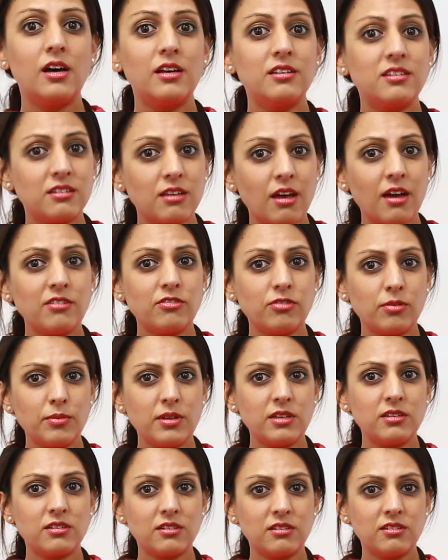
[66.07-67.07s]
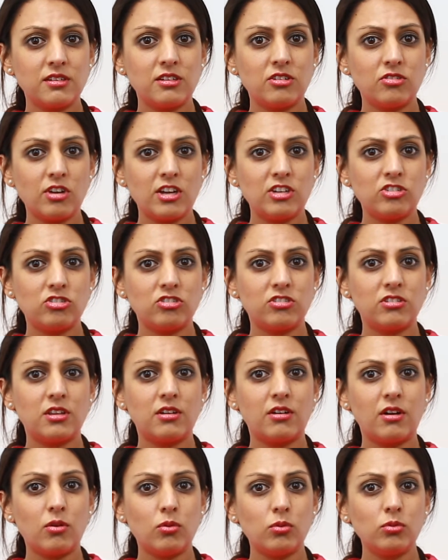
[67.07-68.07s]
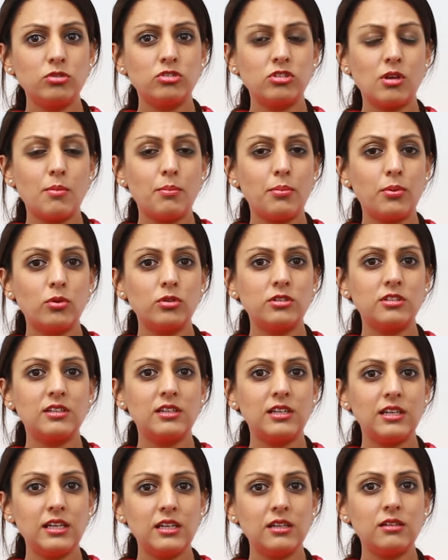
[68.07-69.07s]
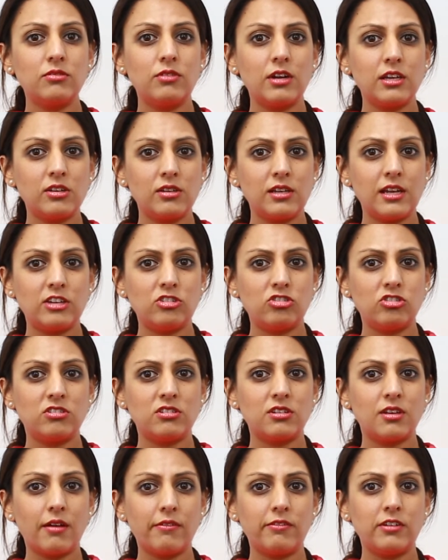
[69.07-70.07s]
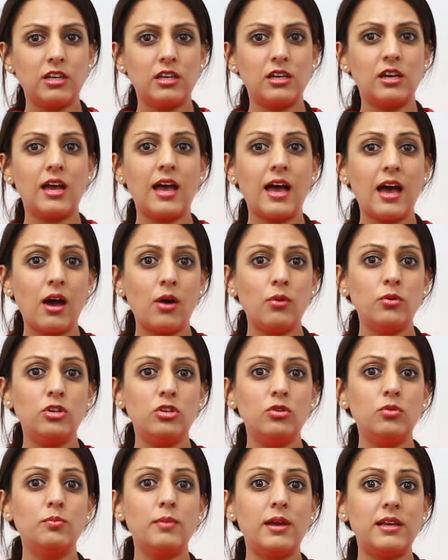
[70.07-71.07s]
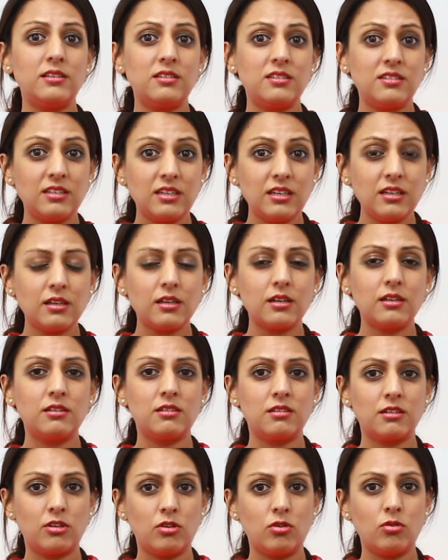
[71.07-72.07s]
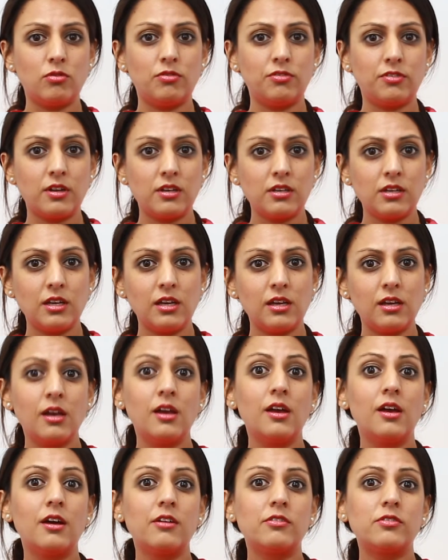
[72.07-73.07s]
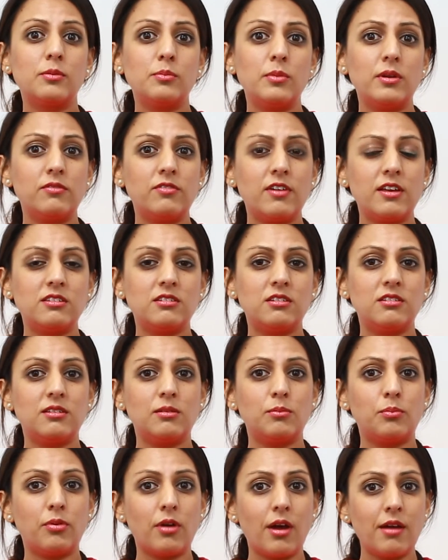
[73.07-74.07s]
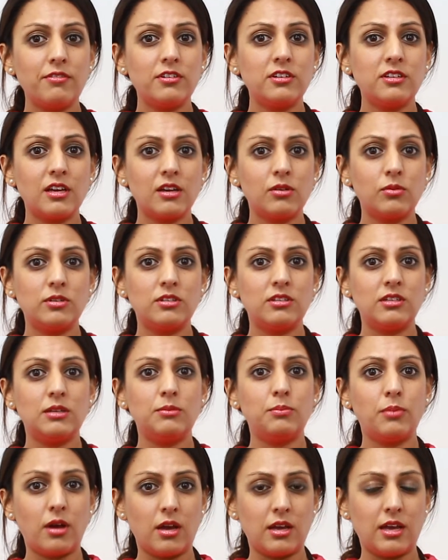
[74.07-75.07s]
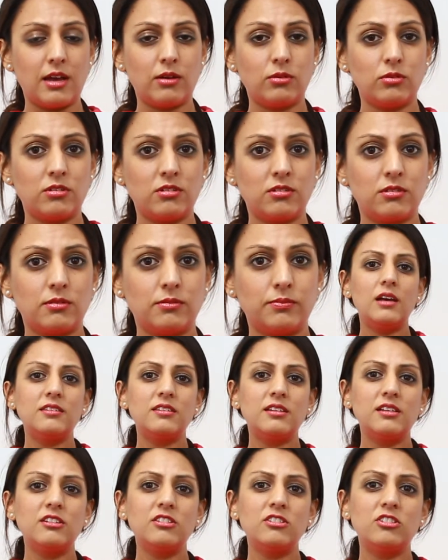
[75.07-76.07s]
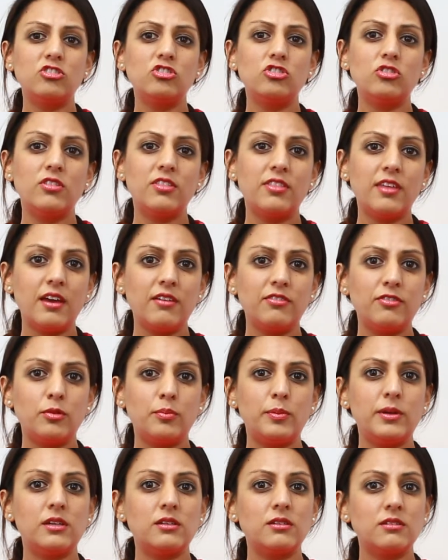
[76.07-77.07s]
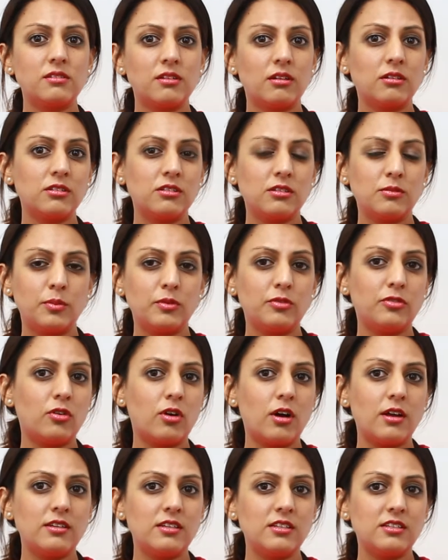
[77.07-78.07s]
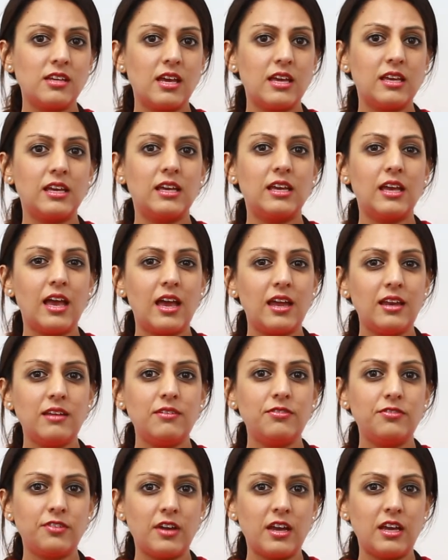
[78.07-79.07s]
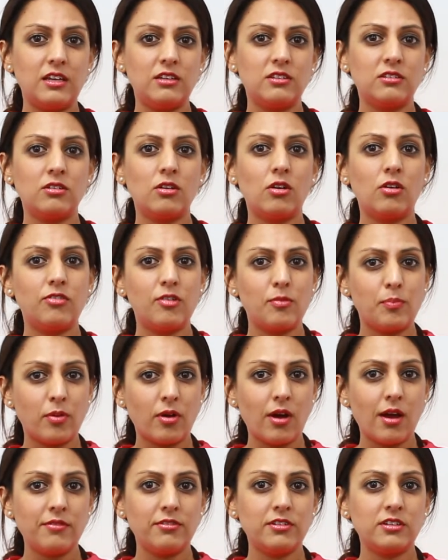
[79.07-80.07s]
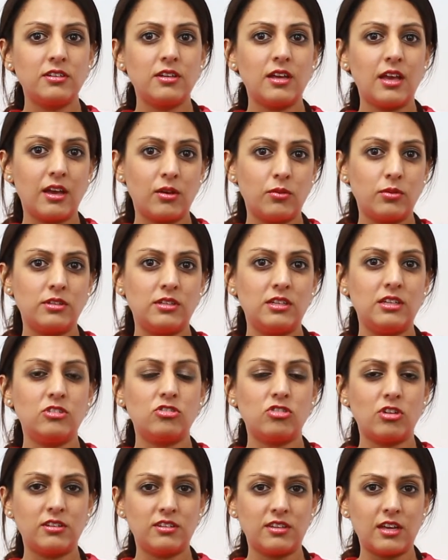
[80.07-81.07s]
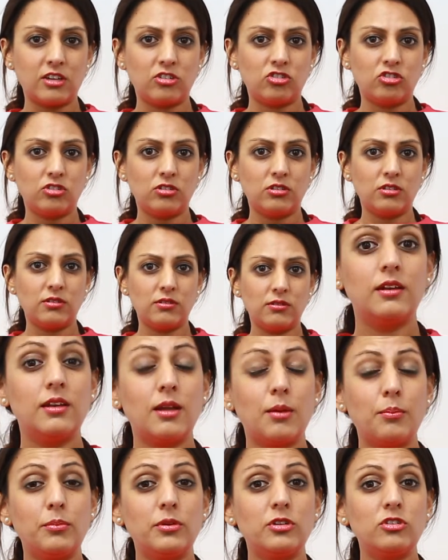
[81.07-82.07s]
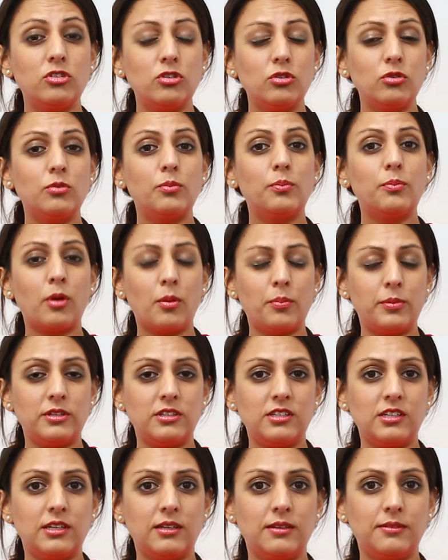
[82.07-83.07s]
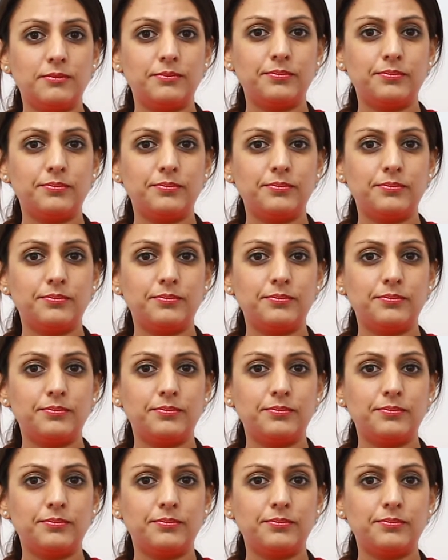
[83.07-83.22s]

Aside from these considerations, there are also important legal regulations governing how you may seek and secure funding from investors in private equity buyouts. A solicitor should therefore be consulted before undertaking any phase of a private equity transaction. Number 2. Property.